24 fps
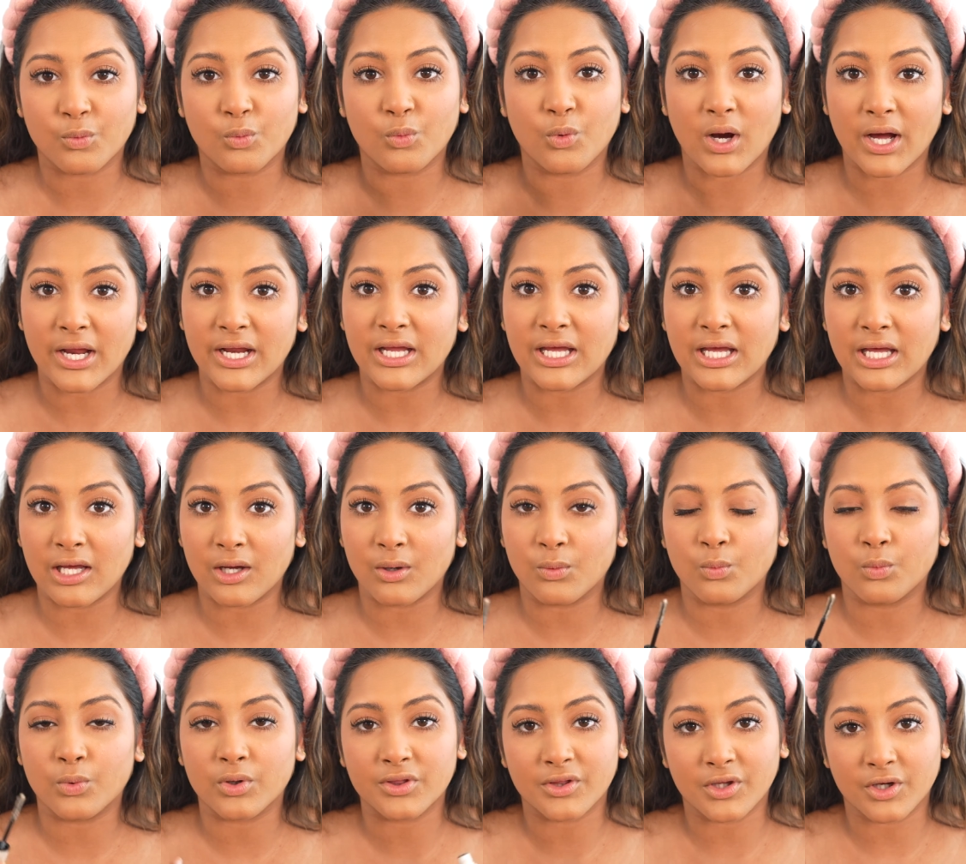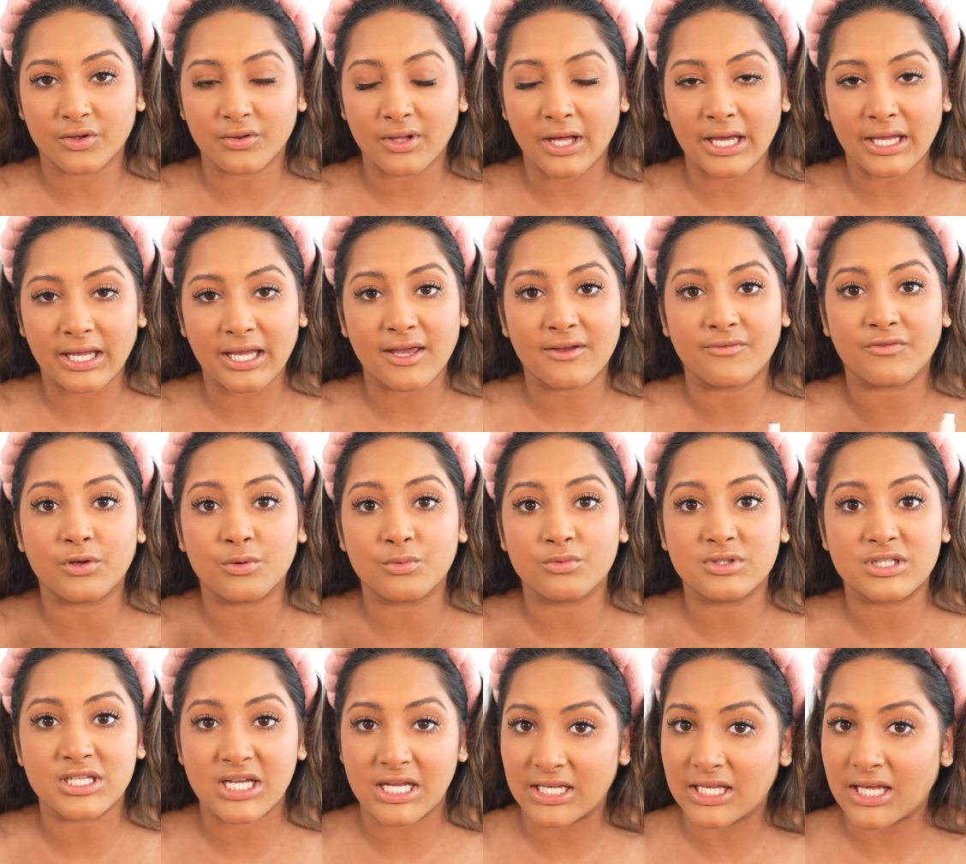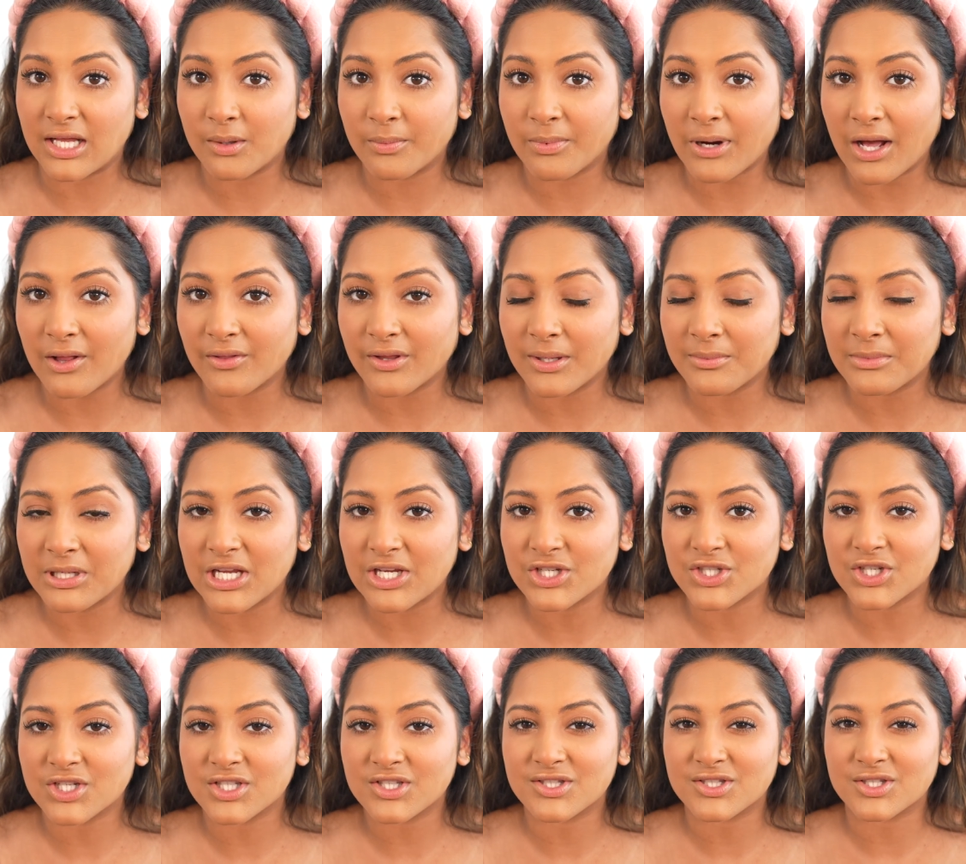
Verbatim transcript: what it would look like if you did get a brow lamination.